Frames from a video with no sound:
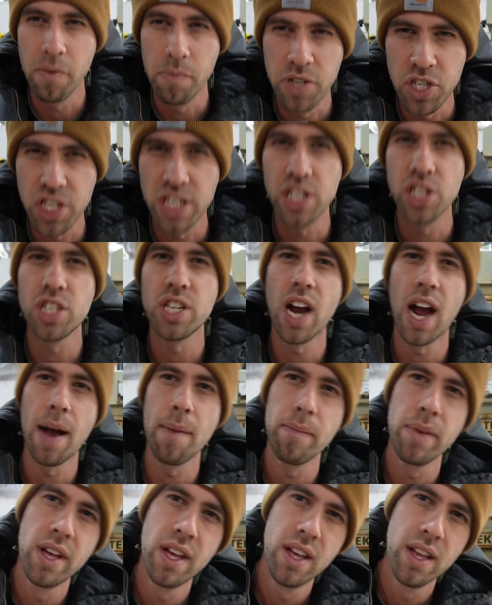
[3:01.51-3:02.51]
a machine
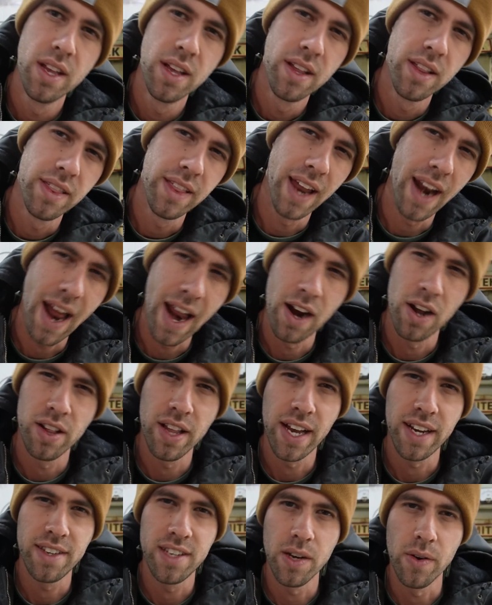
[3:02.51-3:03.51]
shop that I don't
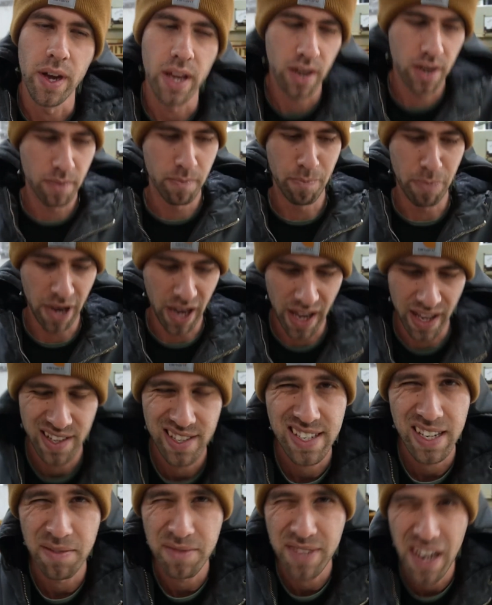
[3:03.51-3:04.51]
like doing, but
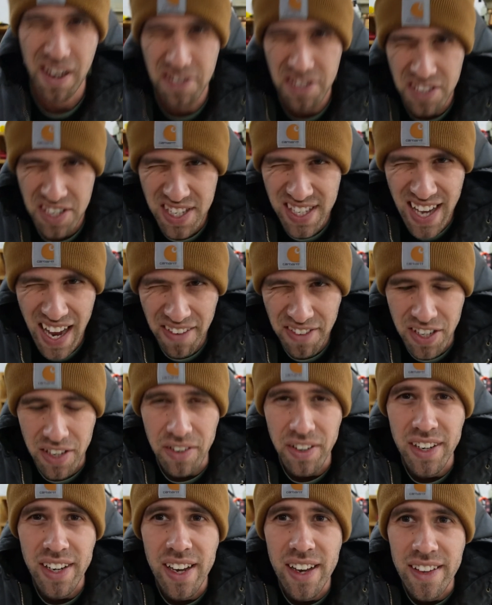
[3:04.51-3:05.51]
sometimes you just have to
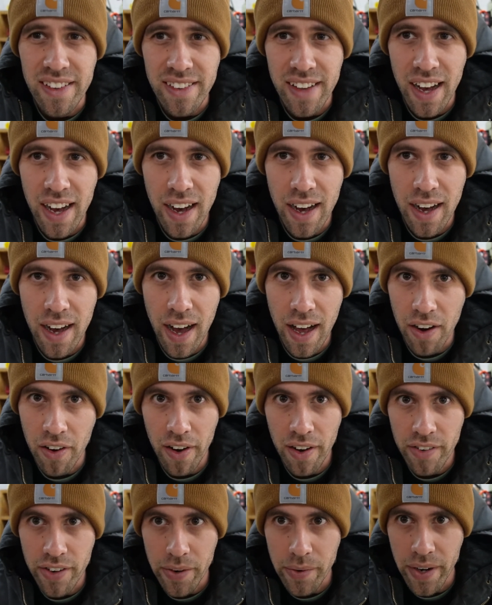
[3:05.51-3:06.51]
do it because I don't
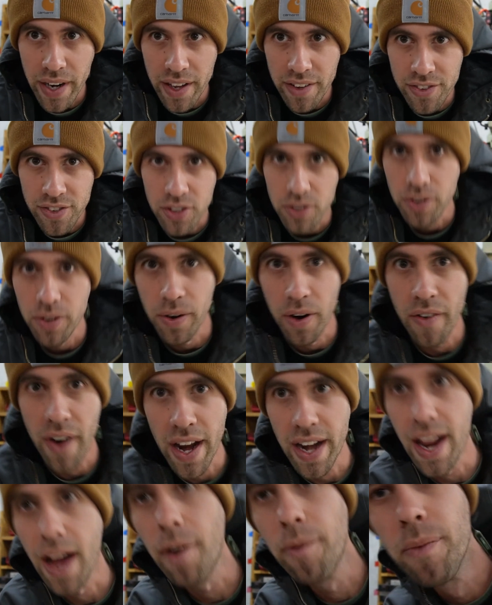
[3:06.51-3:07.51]
have anyone else to do it
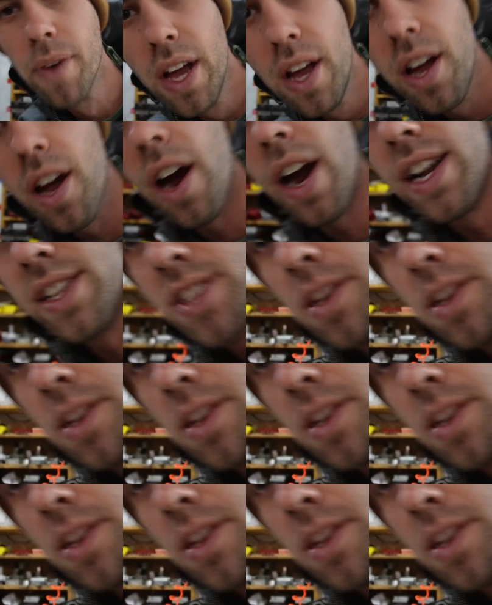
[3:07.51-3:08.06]
right now. All right,